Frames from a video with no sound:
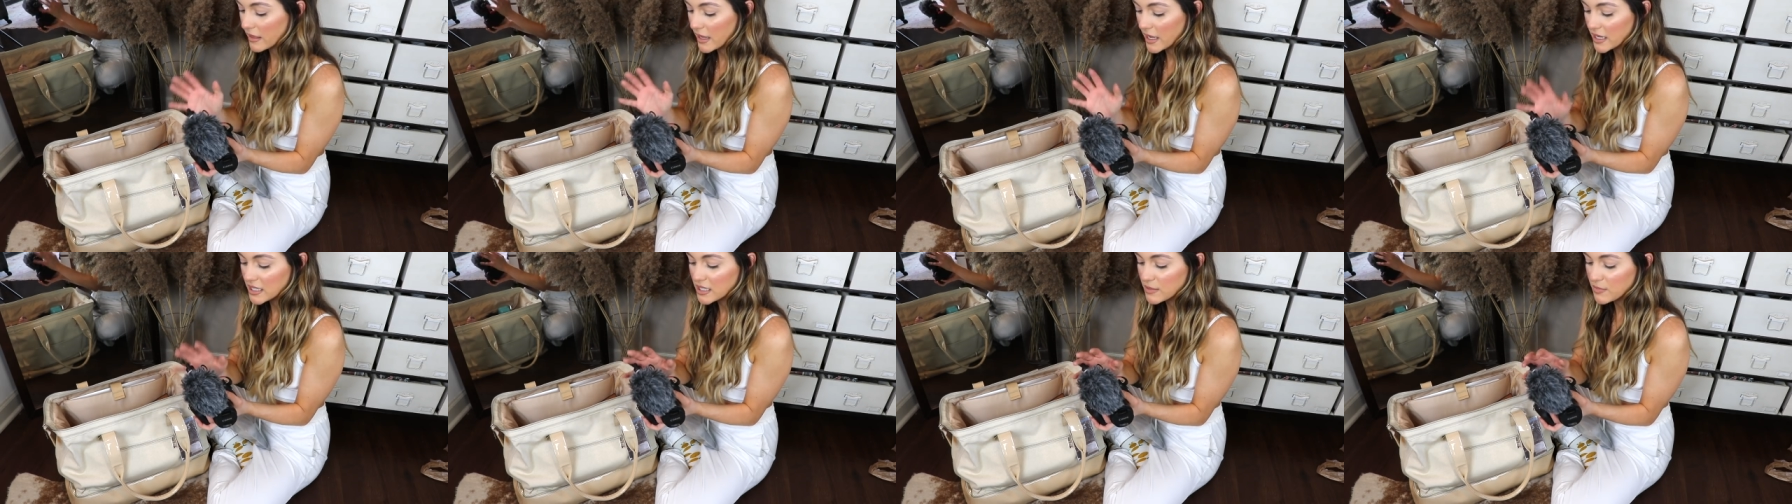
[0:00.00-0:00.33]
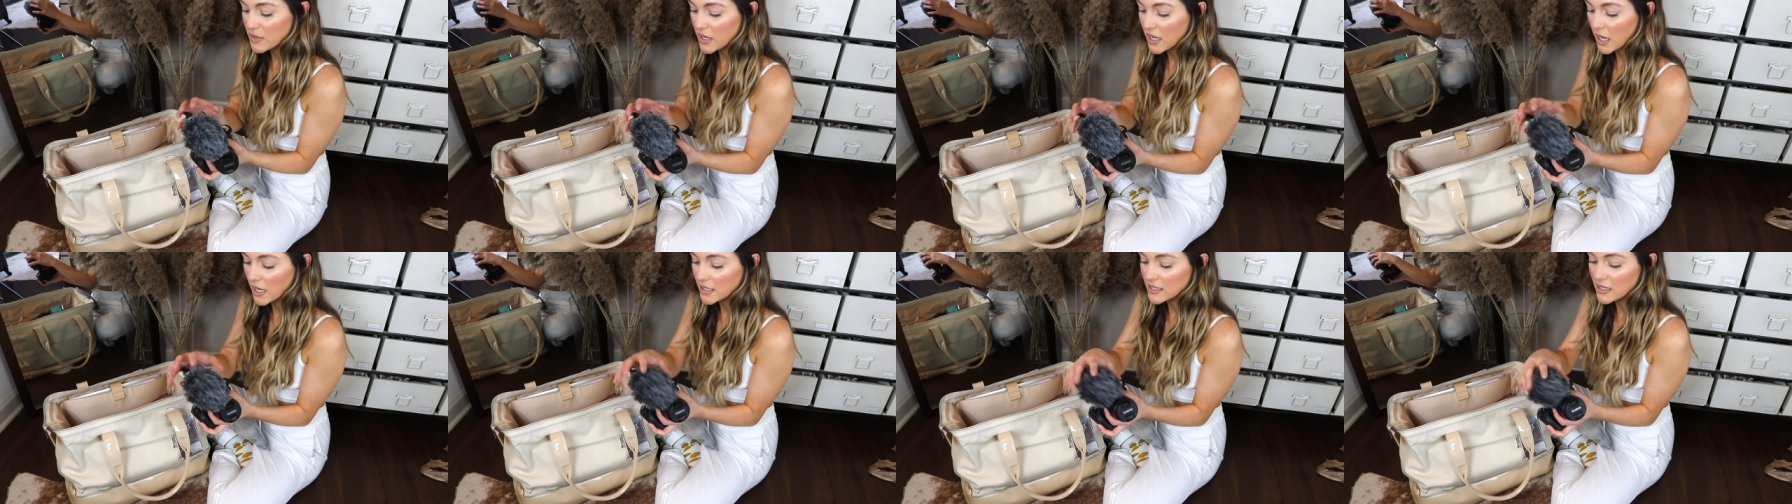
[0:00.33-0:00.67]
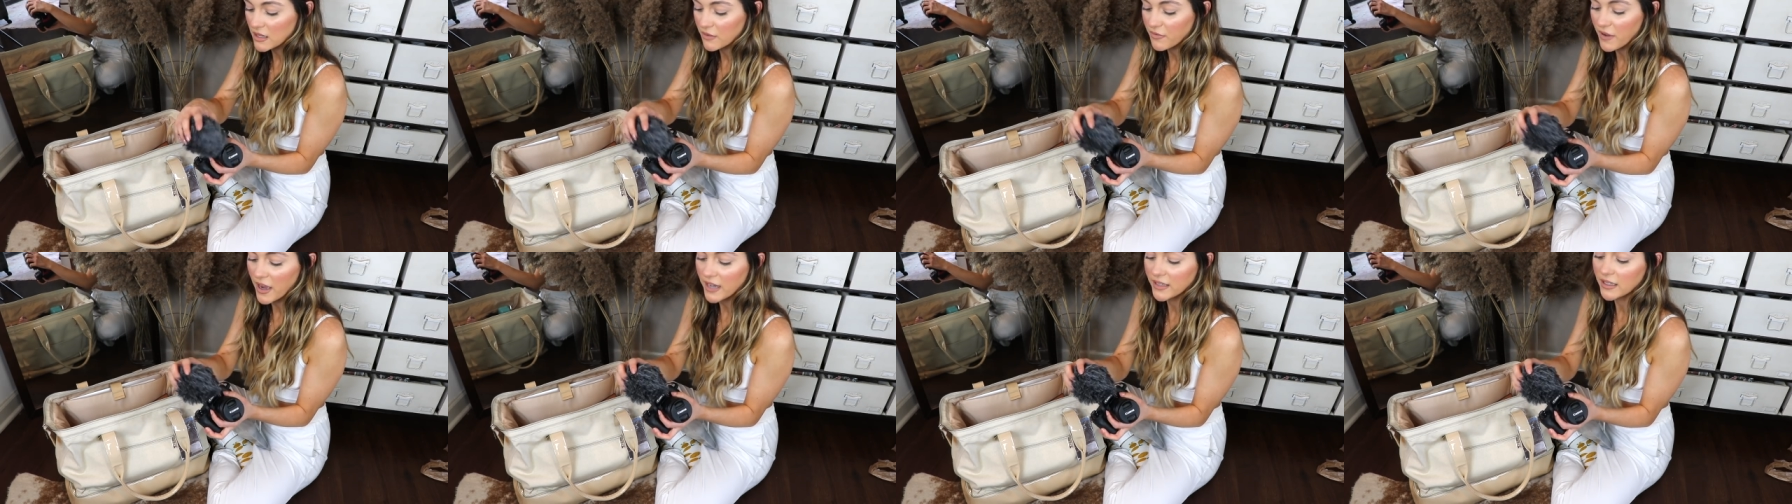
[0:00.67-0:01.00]
this because of
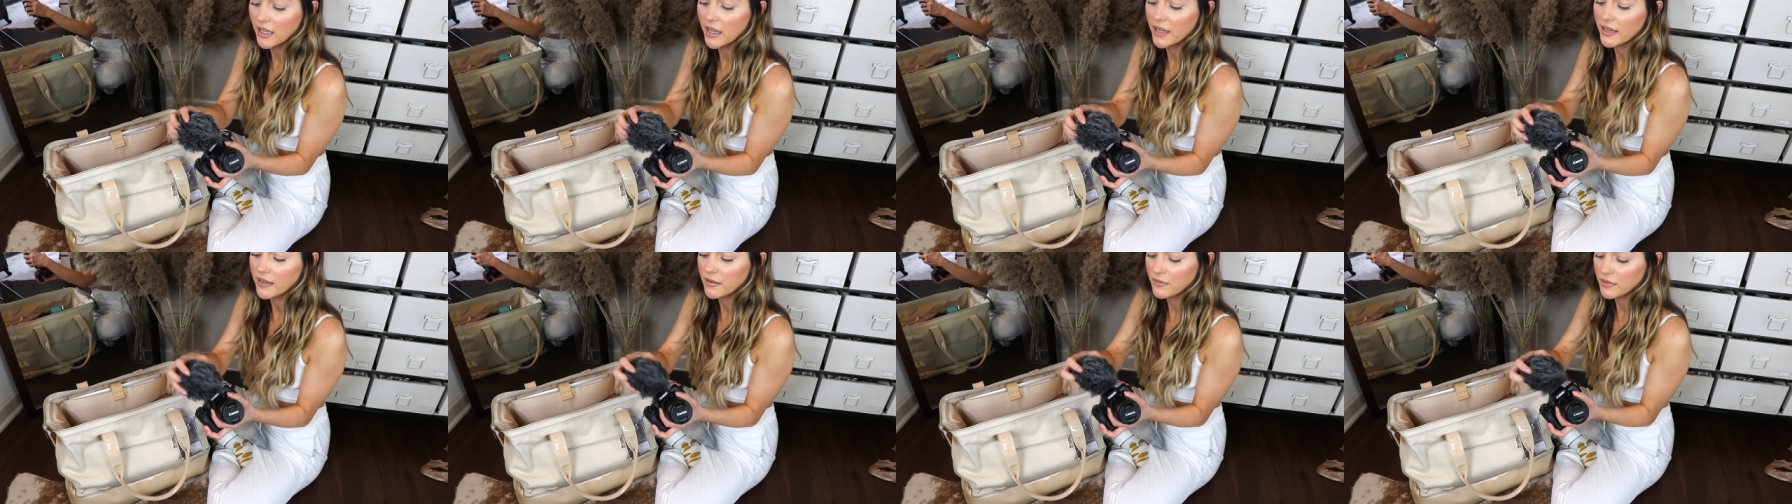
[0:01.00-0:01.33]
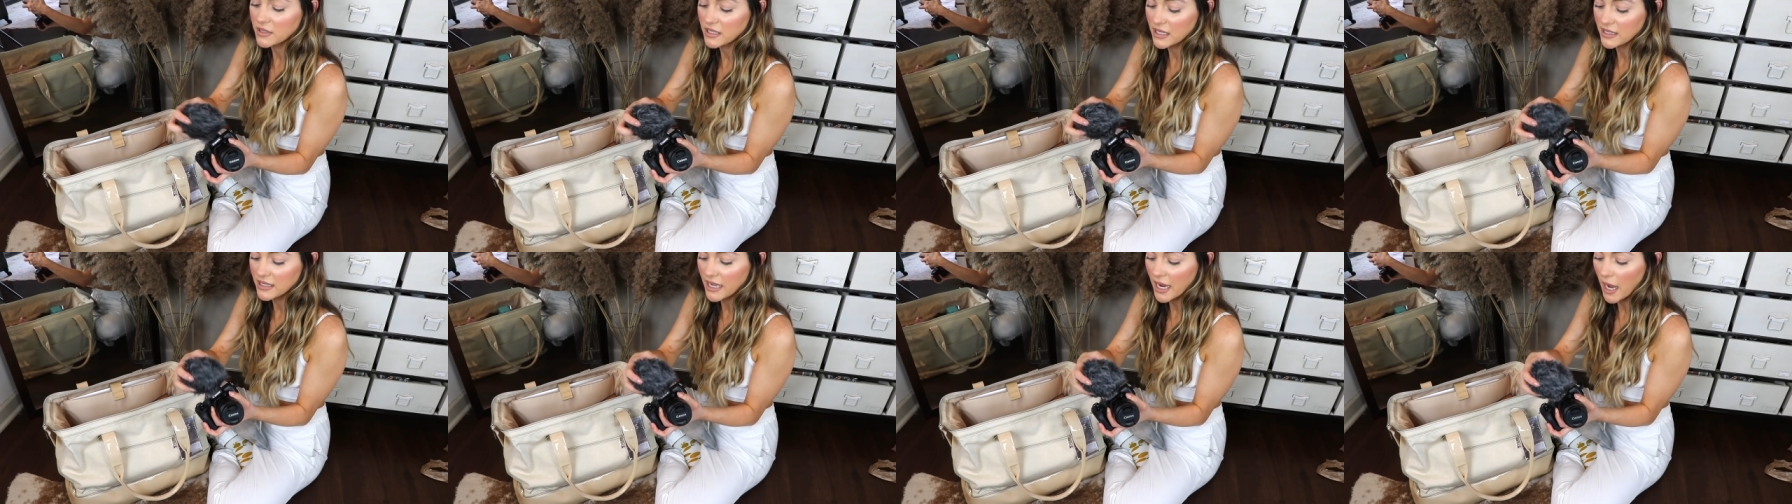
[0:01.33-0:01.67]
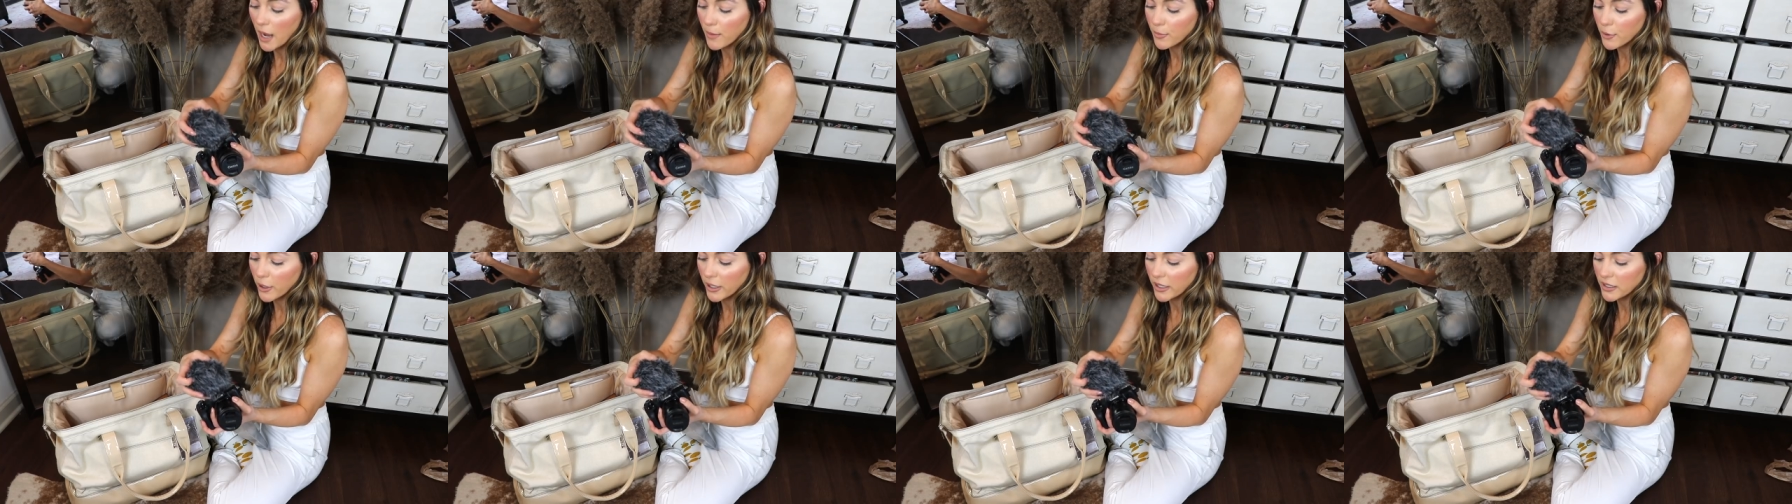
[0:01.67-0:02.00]
the fact that since I
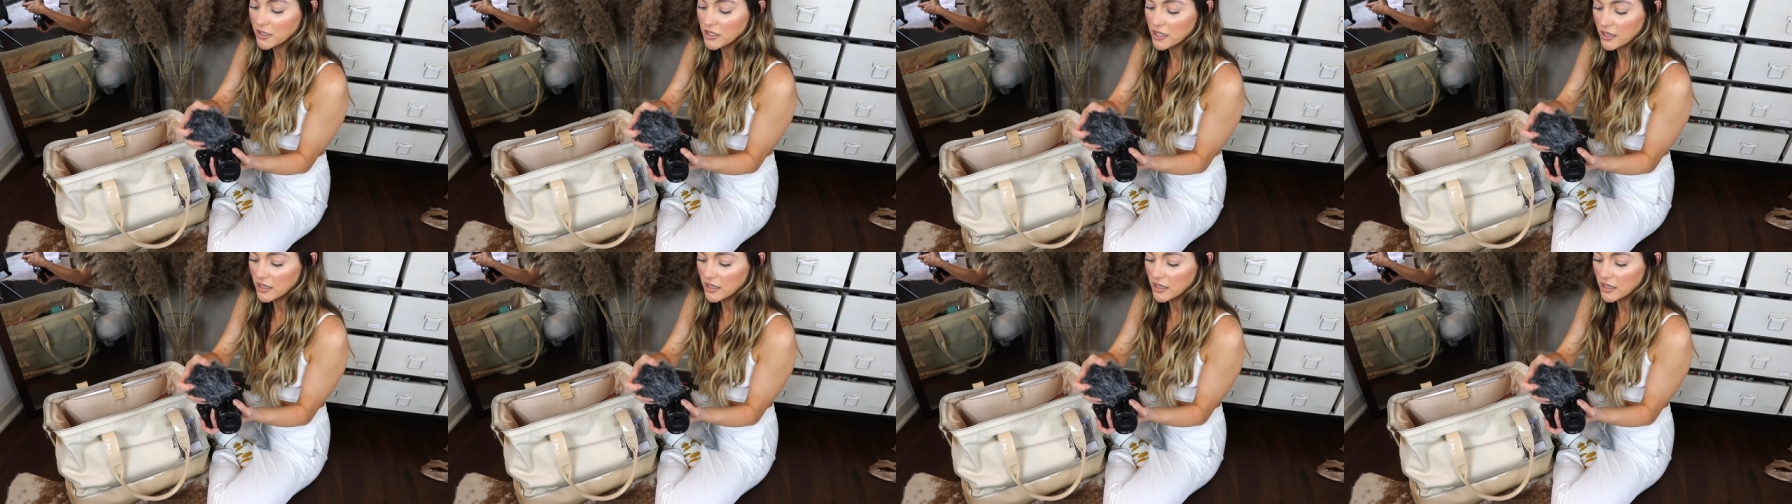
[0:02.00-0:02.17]
upgraded